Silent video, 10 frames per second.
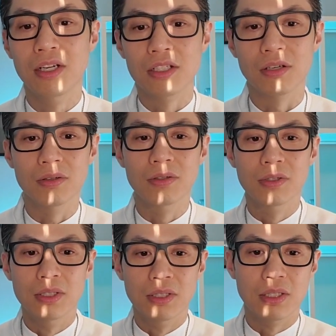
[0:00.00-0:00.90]
So
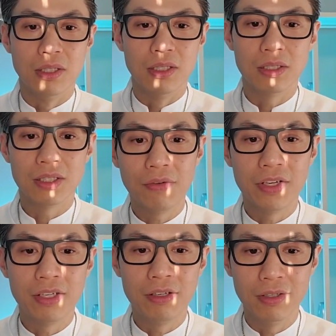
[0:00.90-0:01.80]
there's an
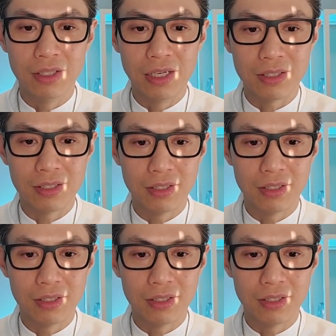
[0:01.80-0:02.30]
FAQ on this.